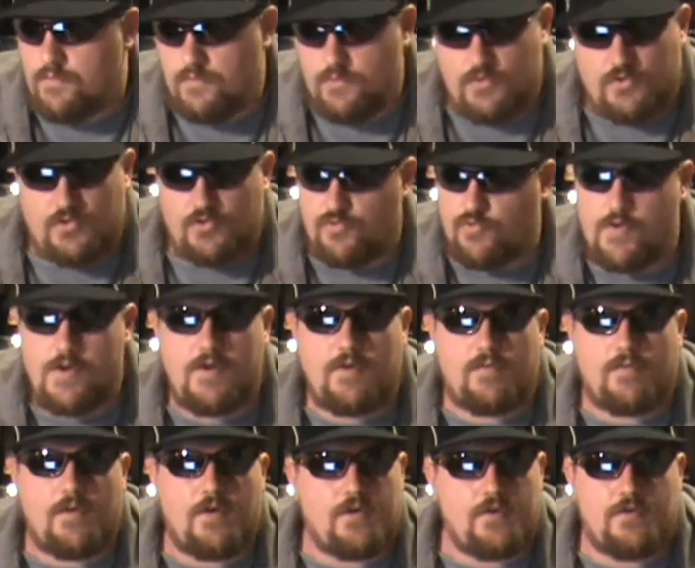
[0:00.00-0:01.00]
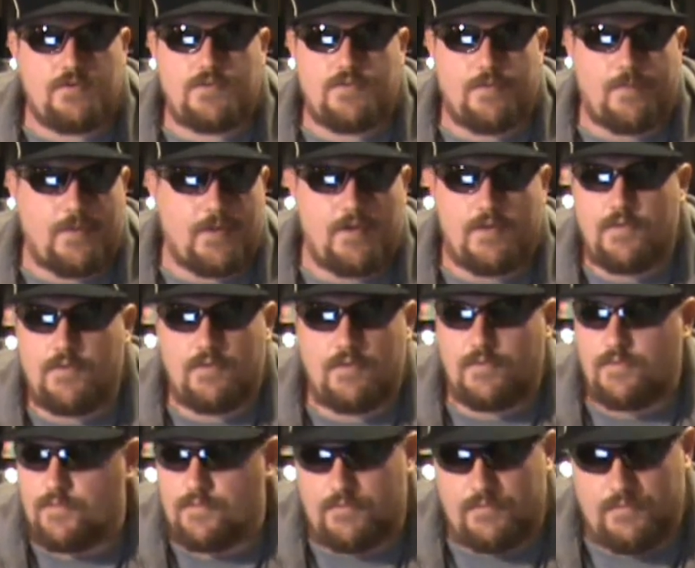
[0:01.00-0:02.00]
streak runners, but
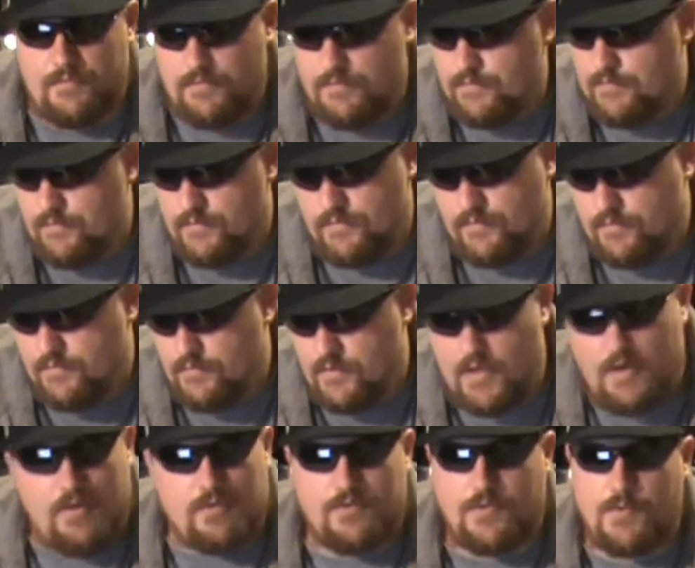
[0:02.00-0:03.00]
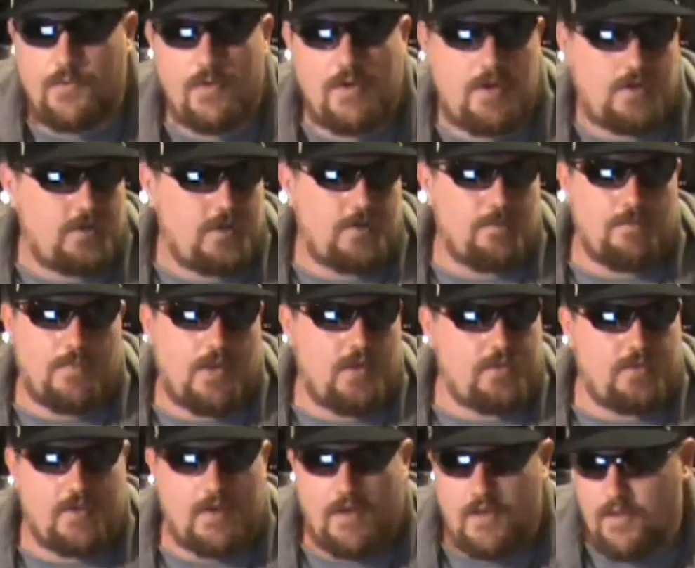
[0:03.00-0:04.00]
they don't do anything
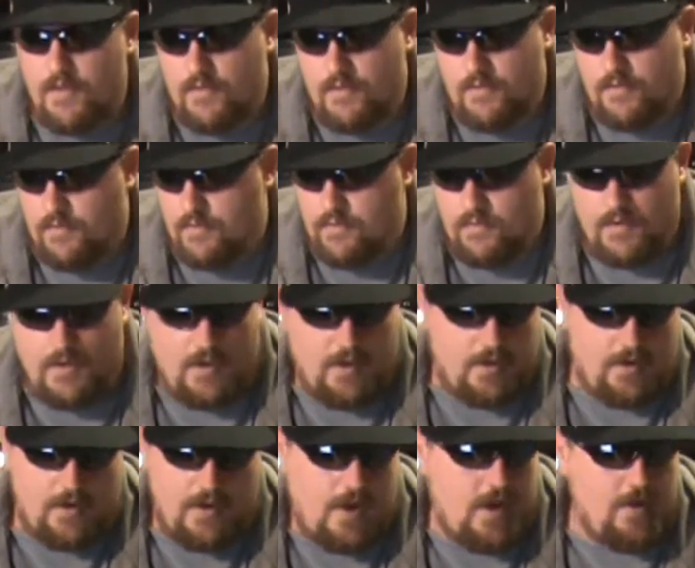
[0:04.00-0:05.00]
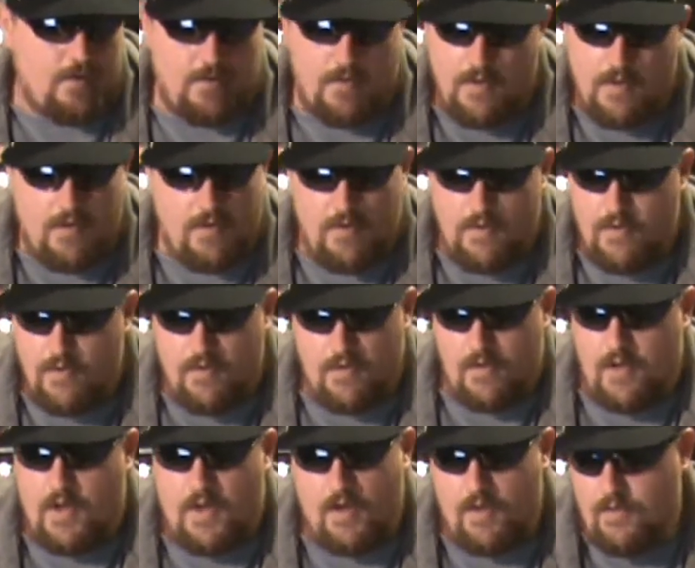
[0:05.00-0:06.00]
but that.
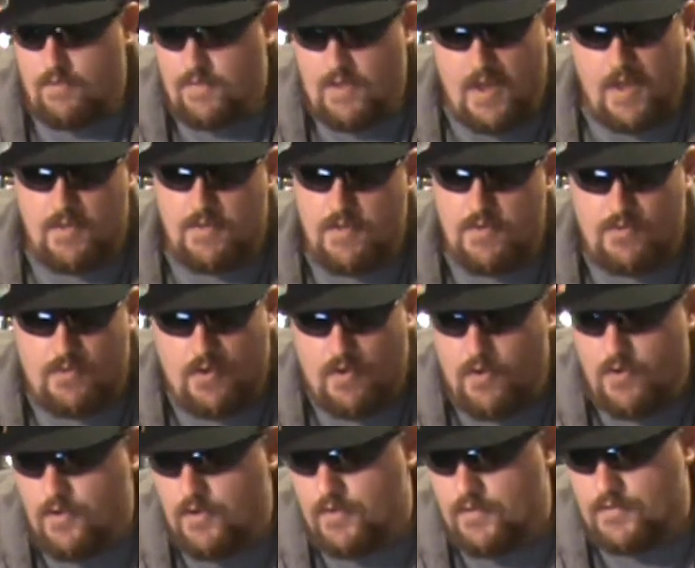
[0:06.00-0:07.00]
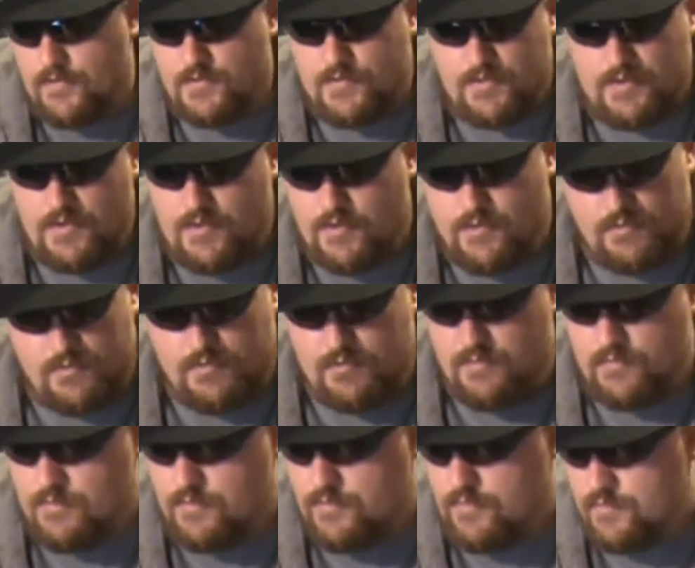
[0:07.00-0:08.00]
And Tandon Doss and
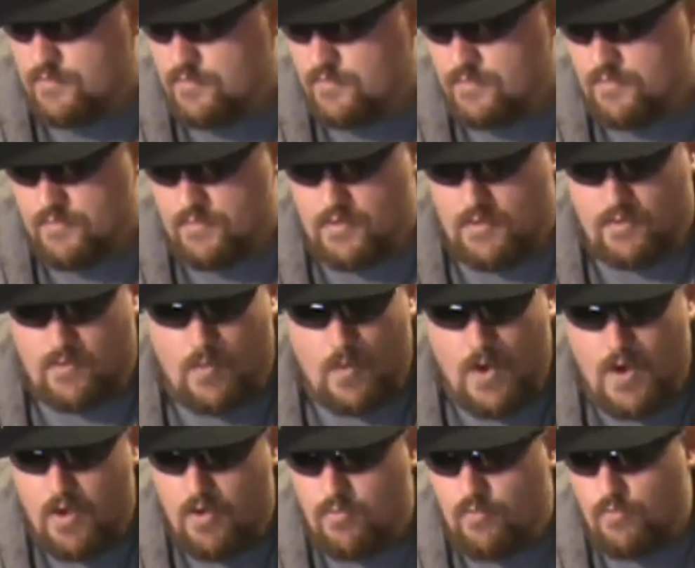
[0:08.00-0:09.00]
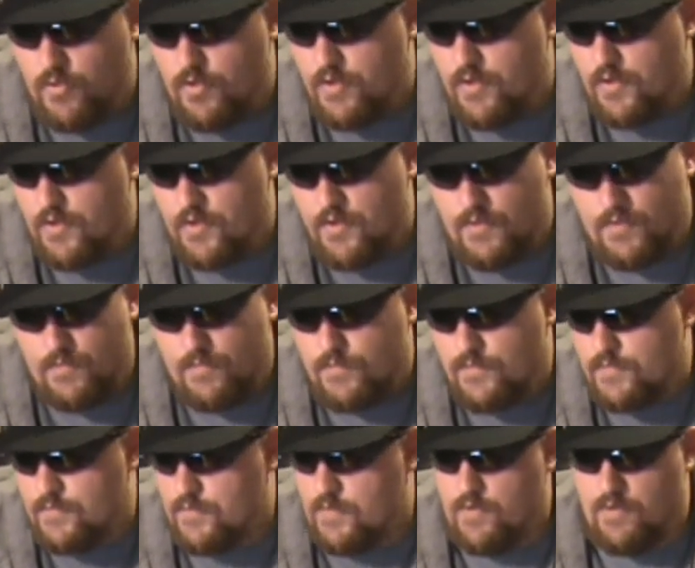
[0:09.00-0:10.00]
Laquan
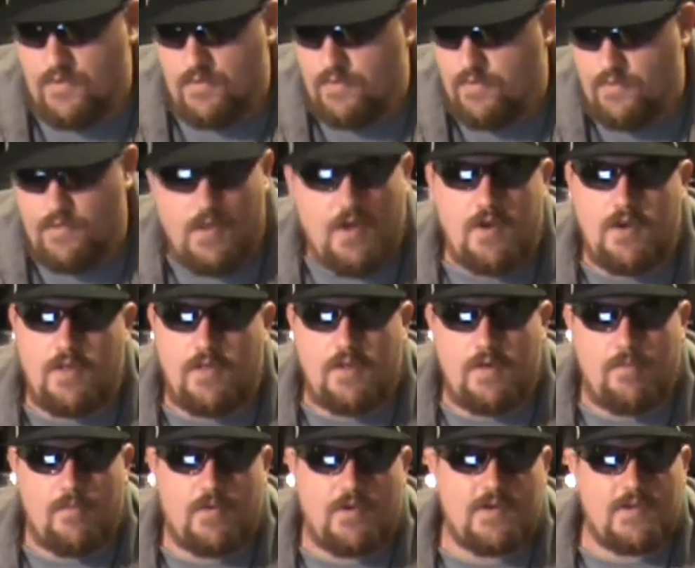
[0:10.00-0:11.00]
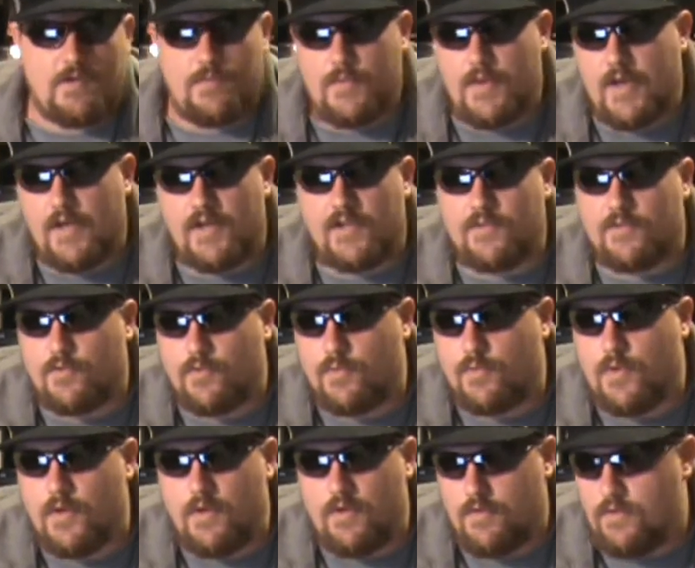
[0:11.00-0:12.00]
Williams, and none of them are going to be able to do